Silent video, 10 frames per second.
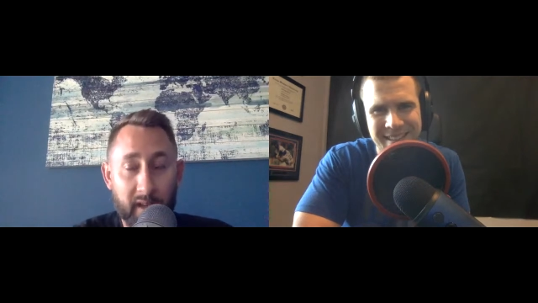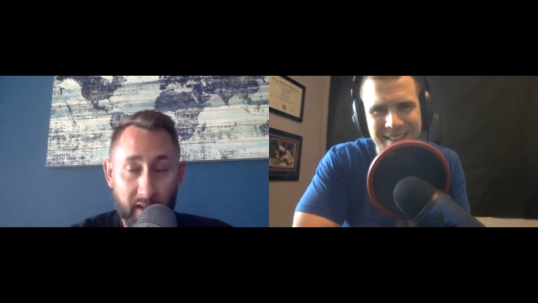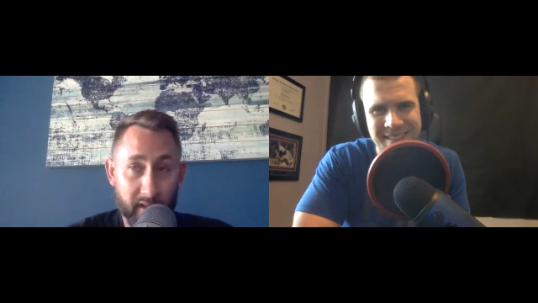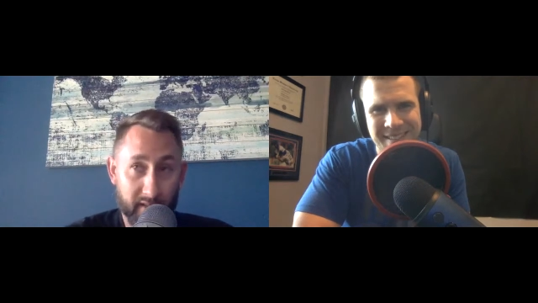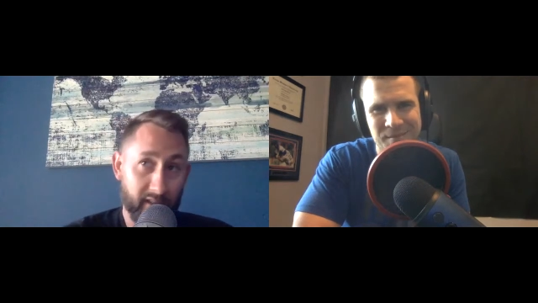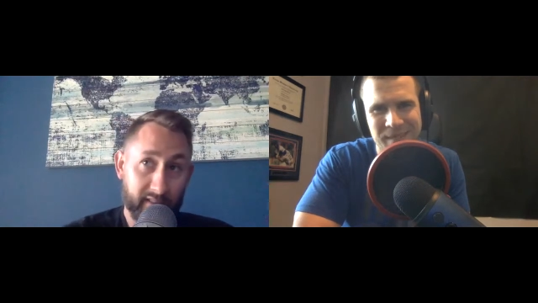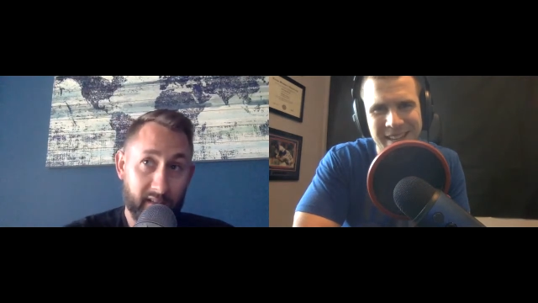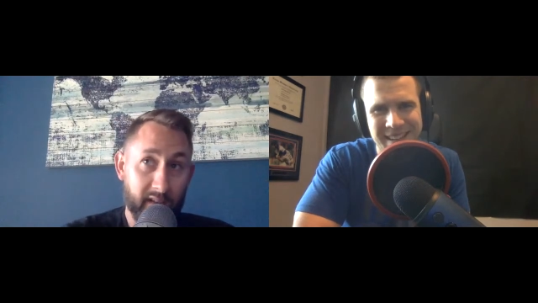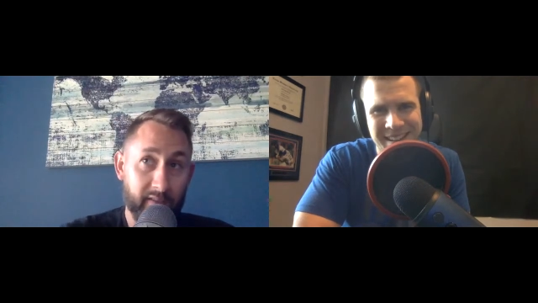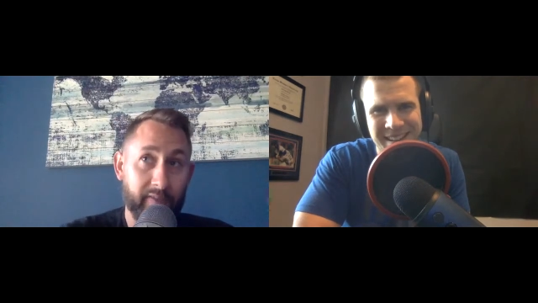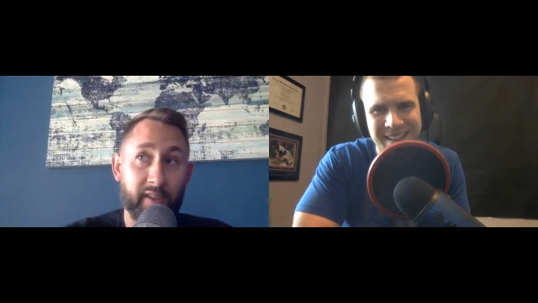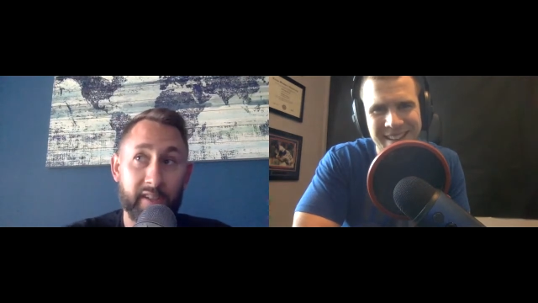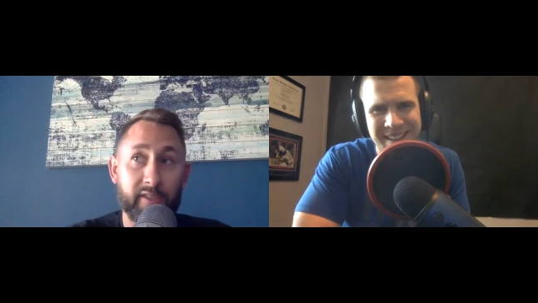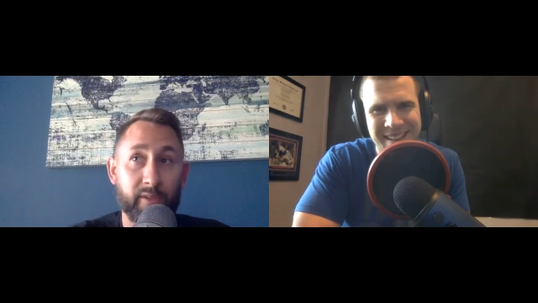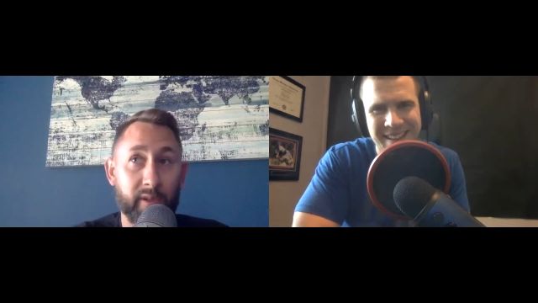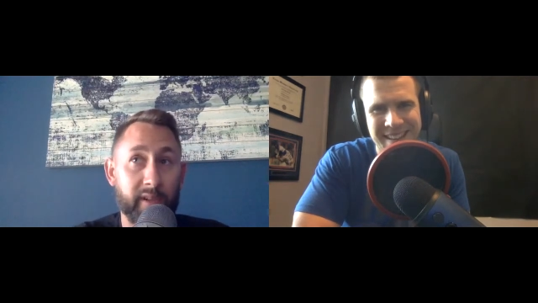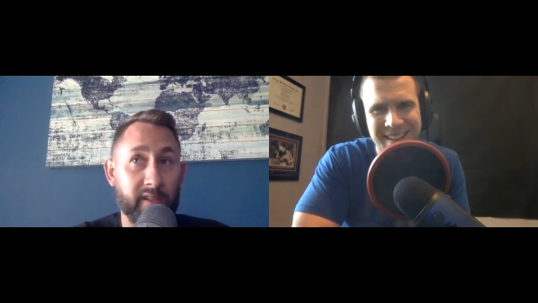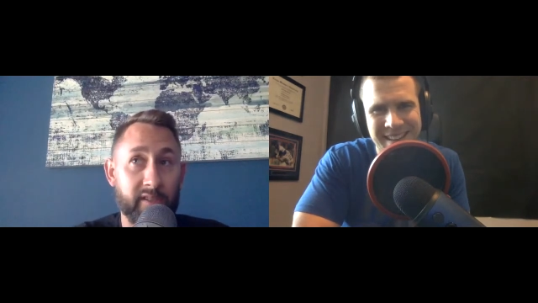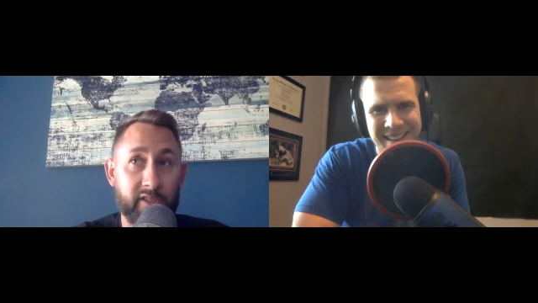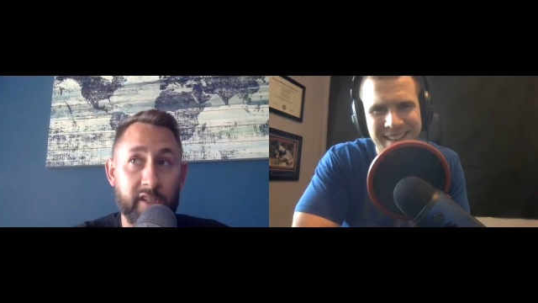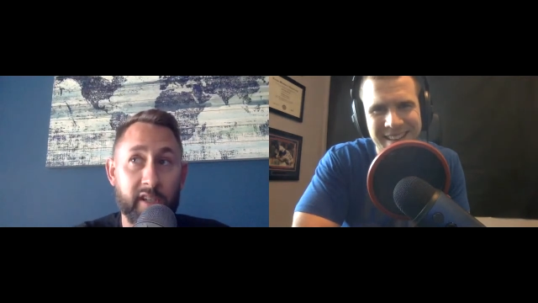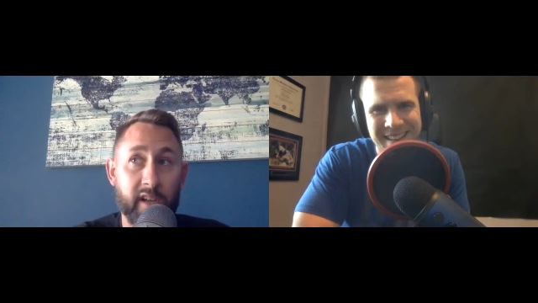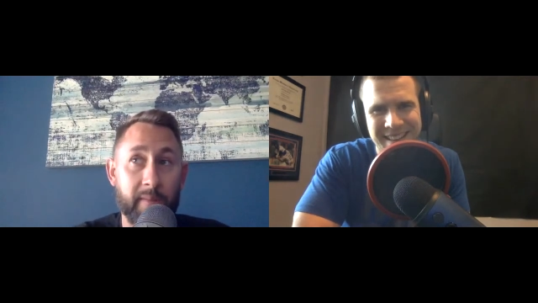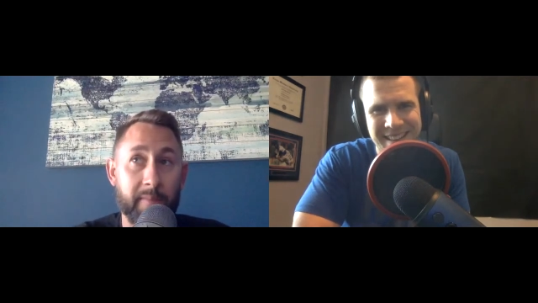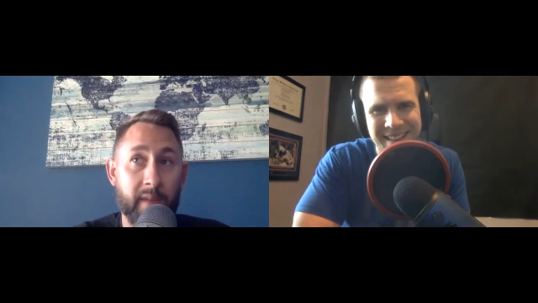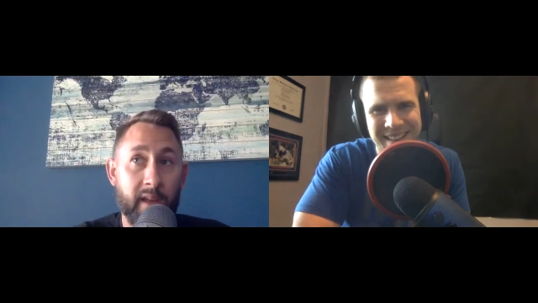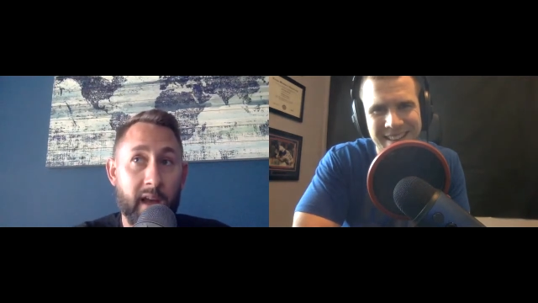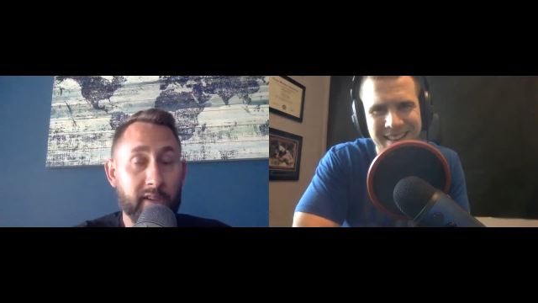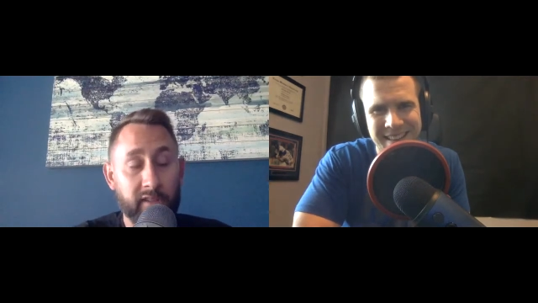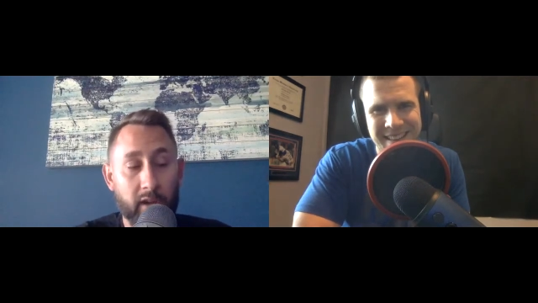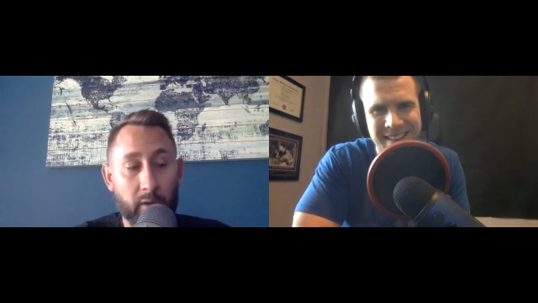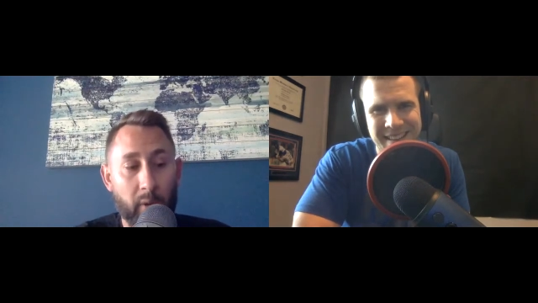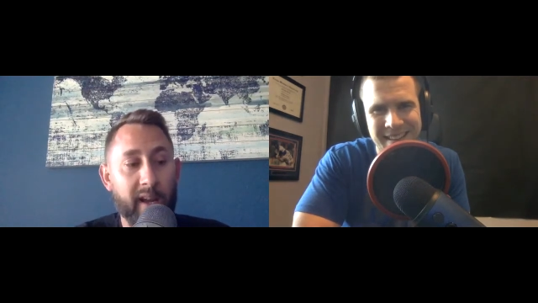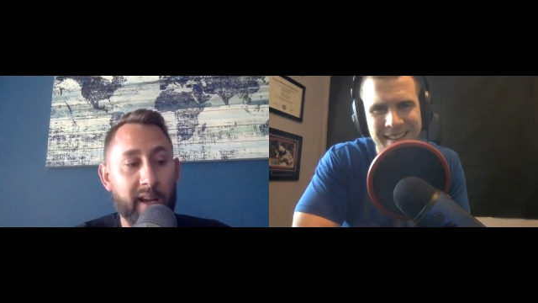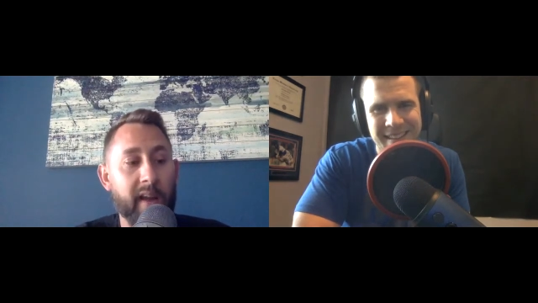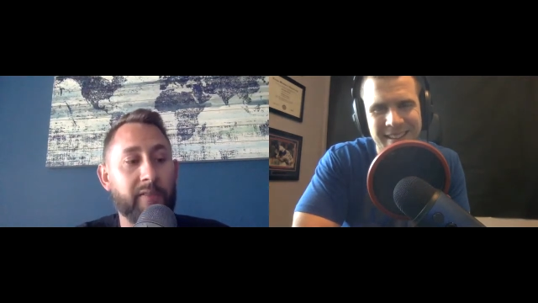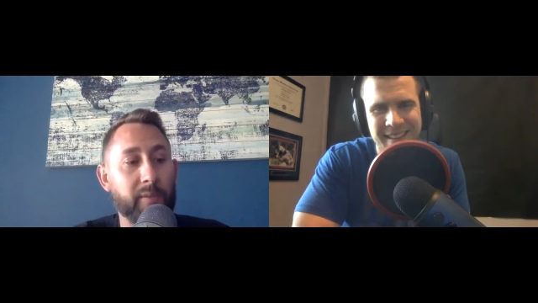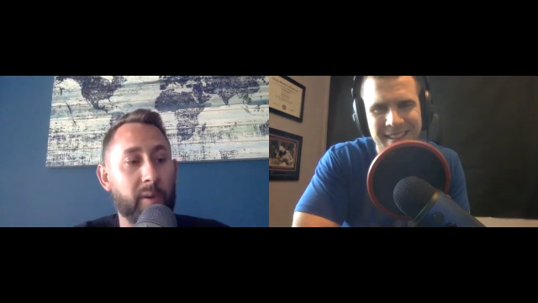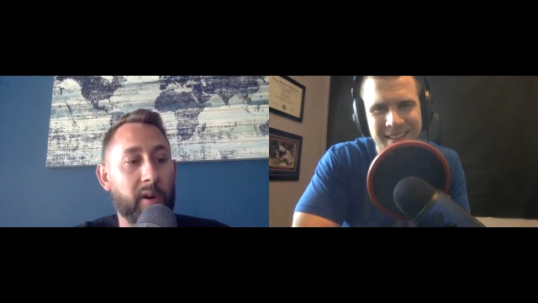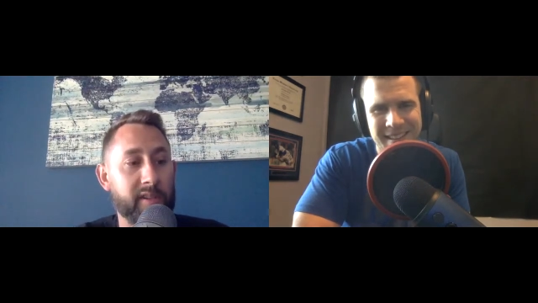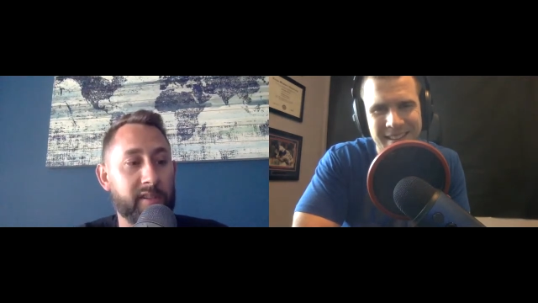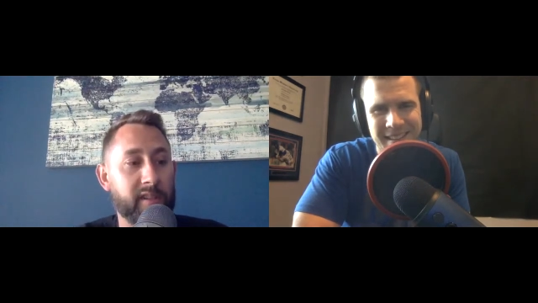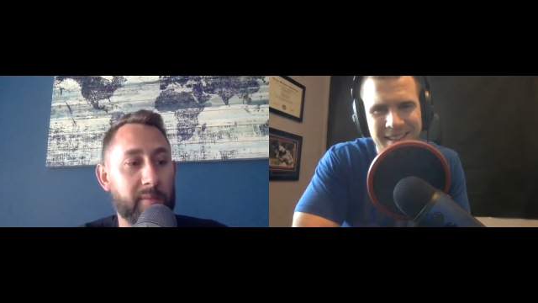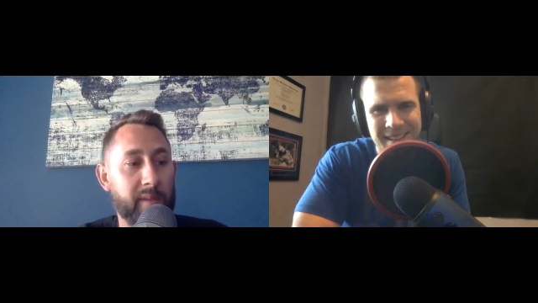Speaker 1: So that's kind of a funny story. And she, um, actually our wedding after party is going to be at